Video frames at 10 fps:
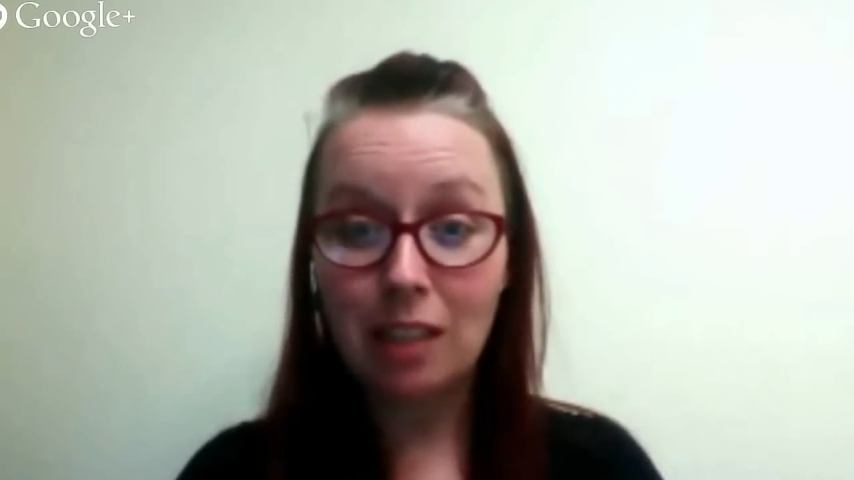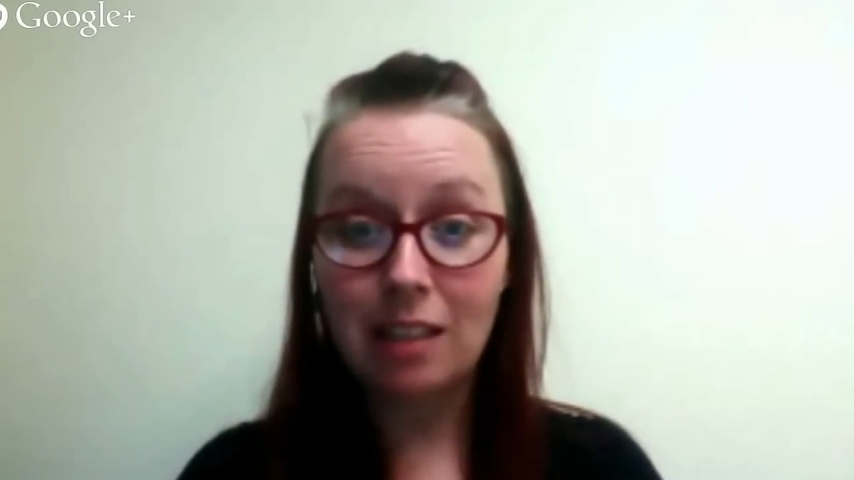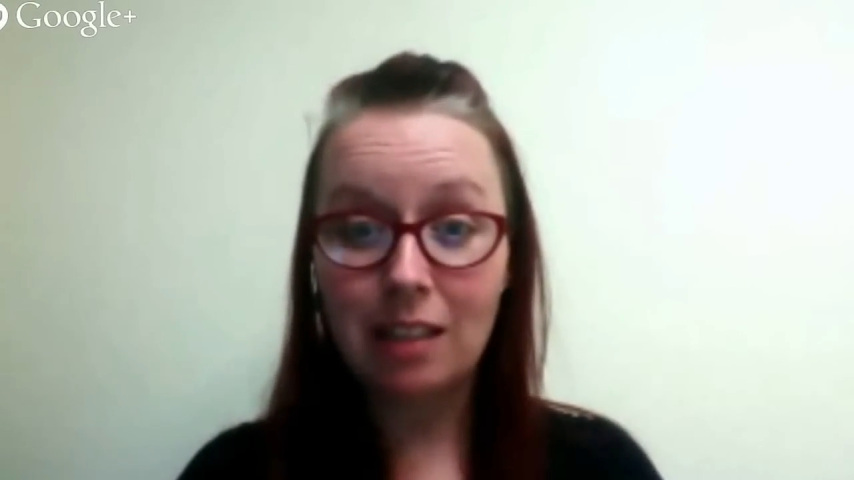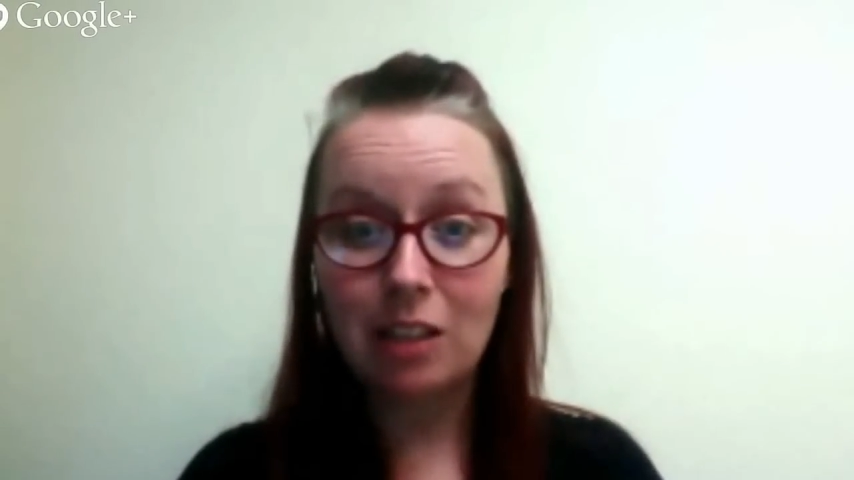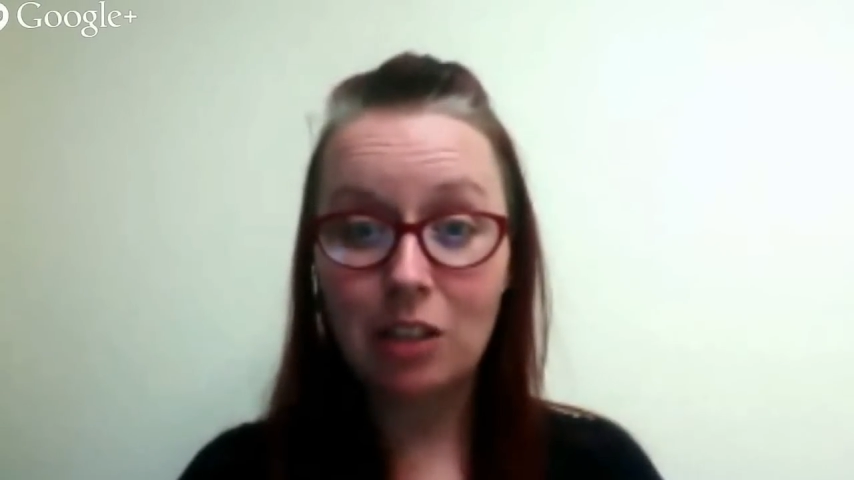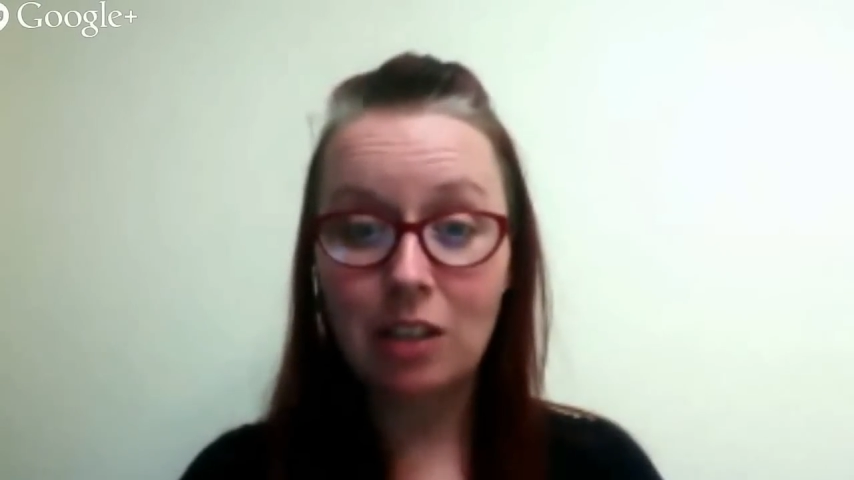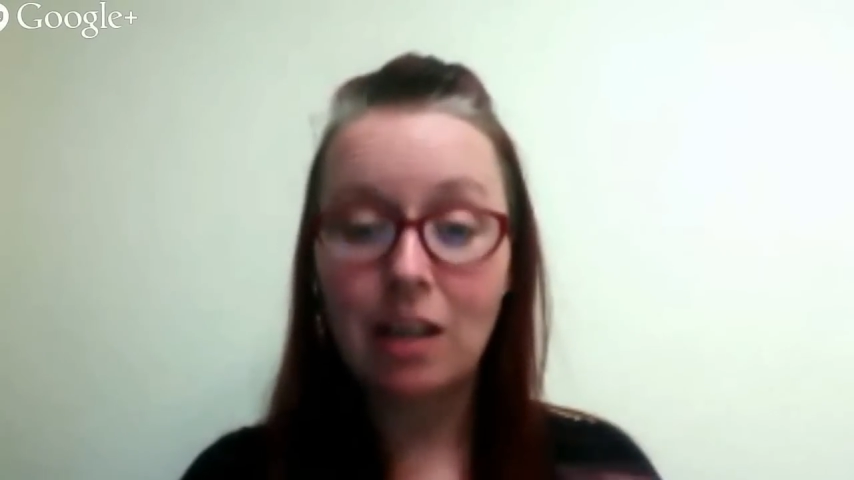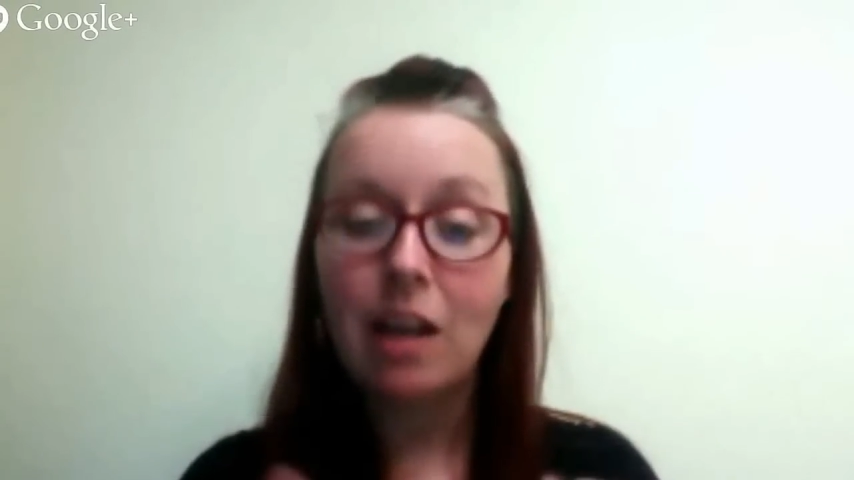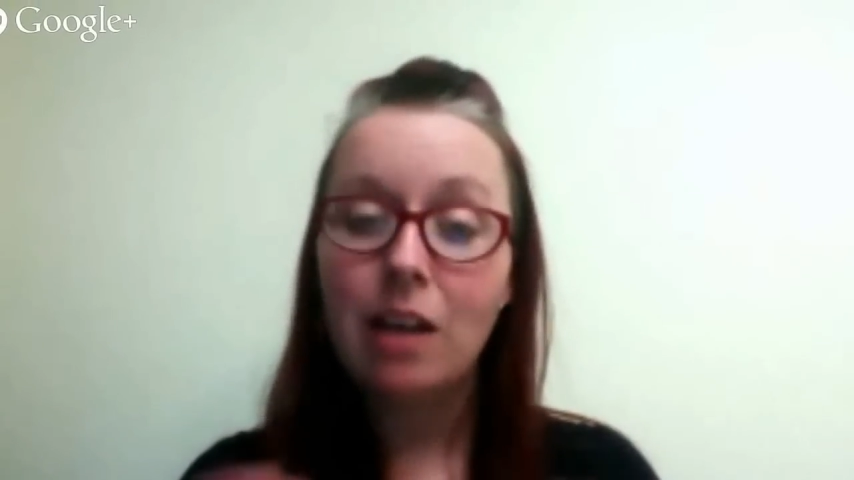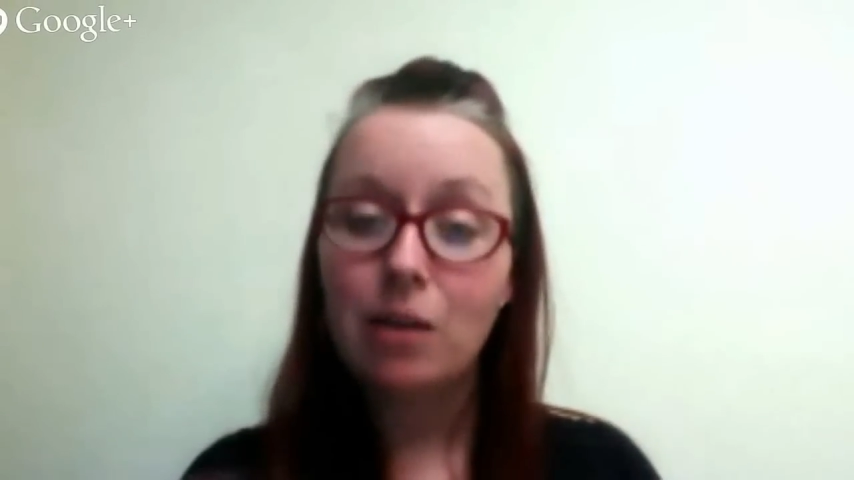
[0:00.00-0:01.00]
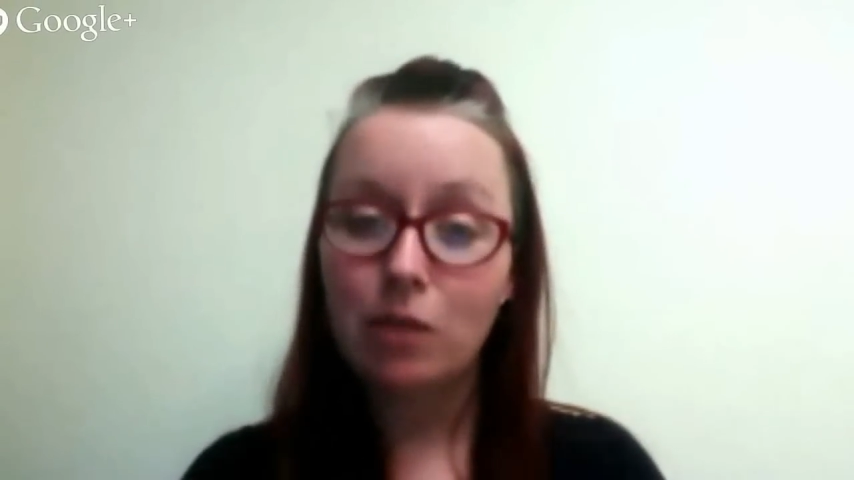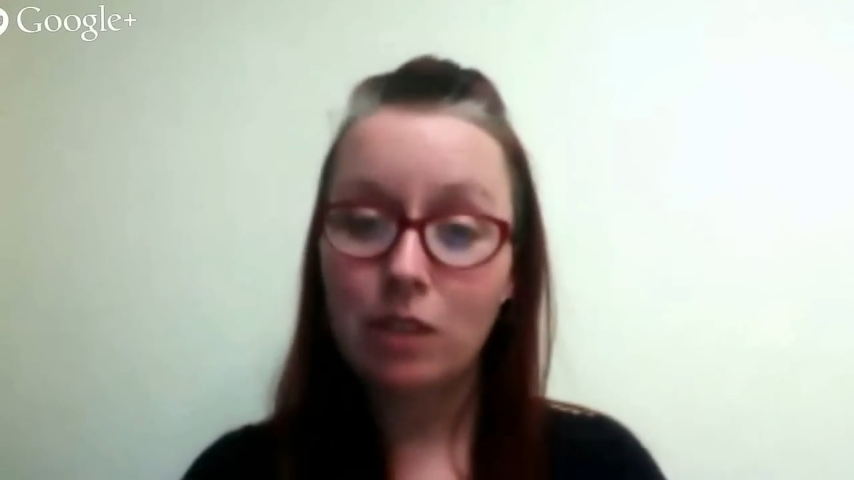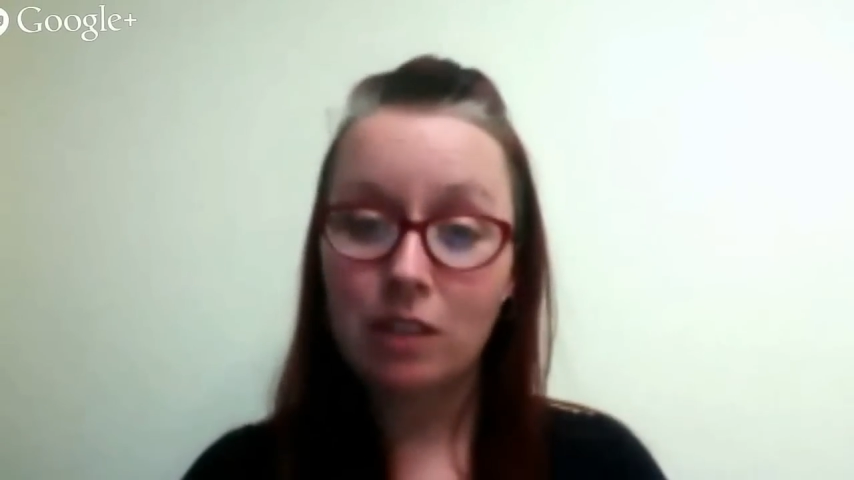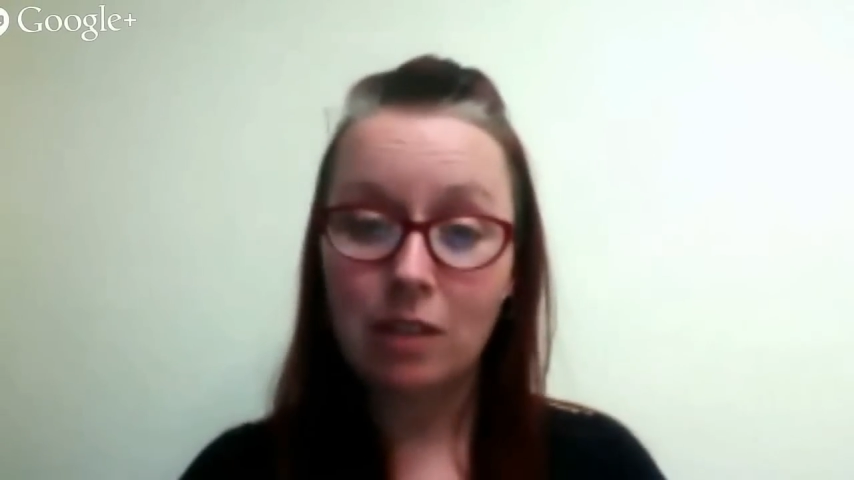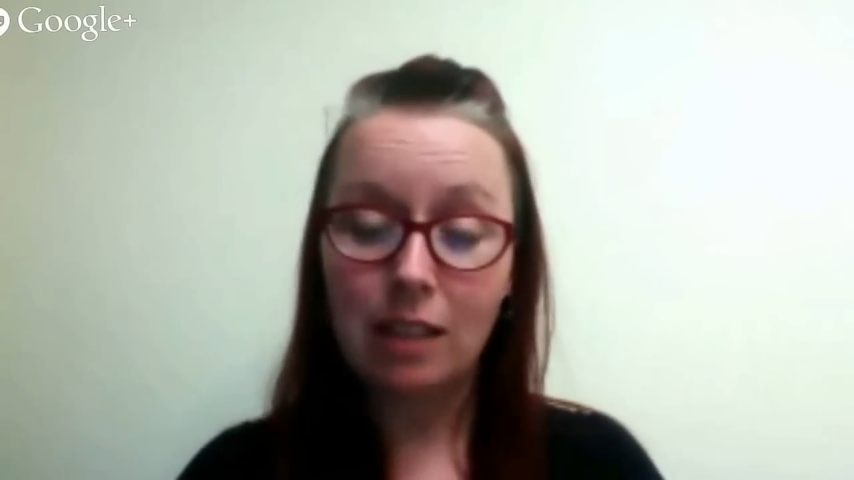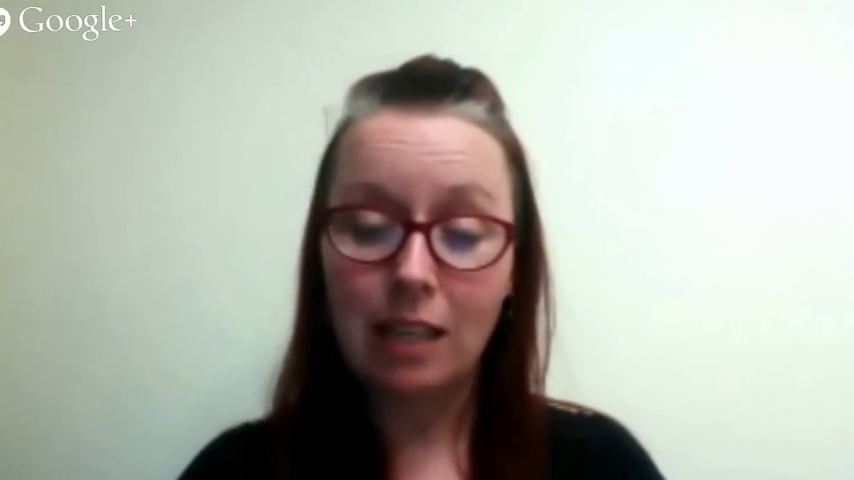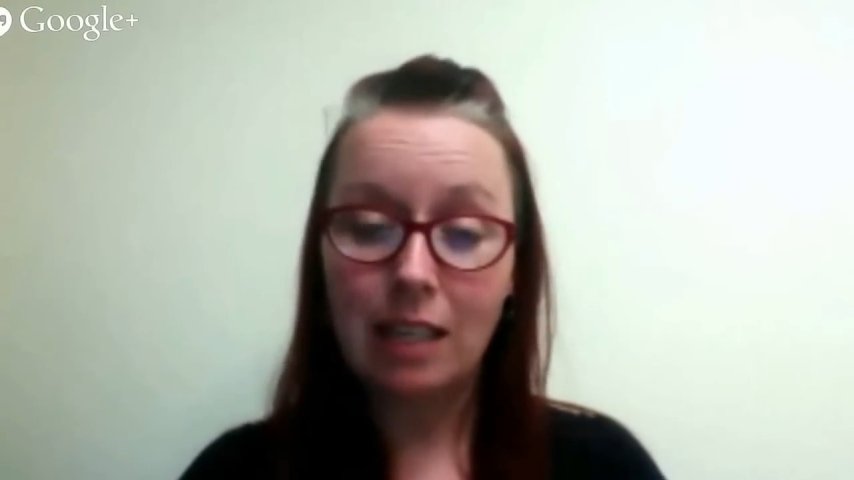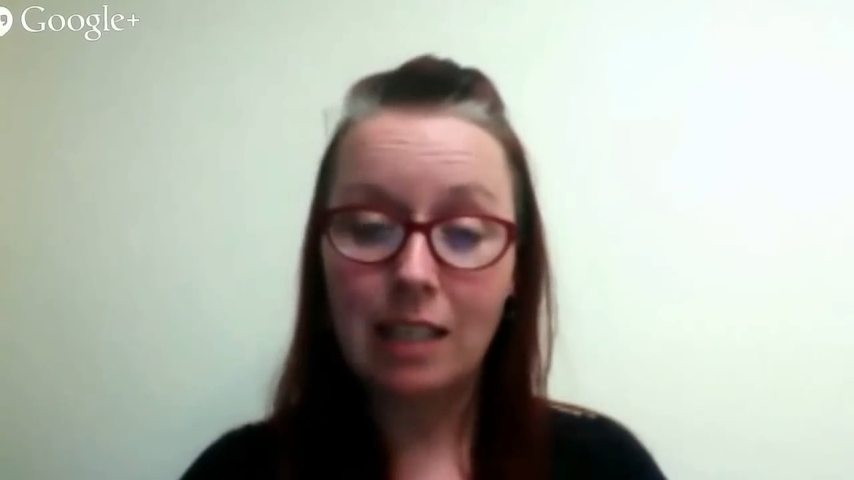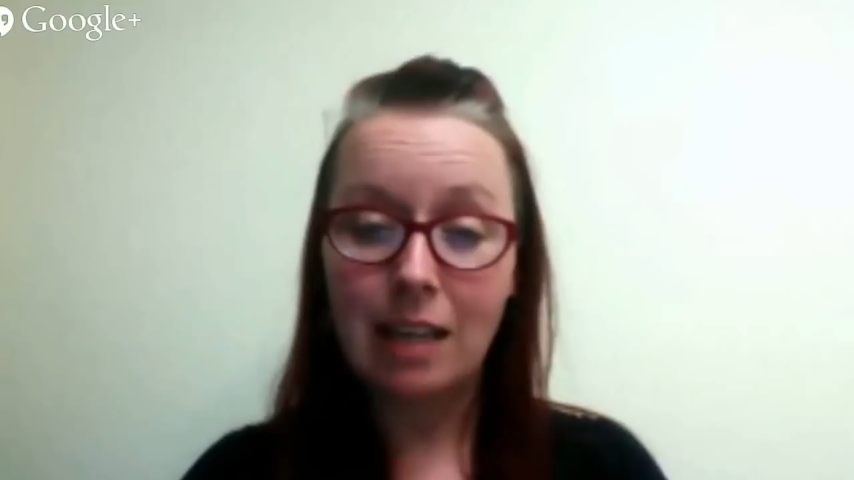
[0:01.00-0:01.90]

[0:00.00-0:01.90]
session further down the line.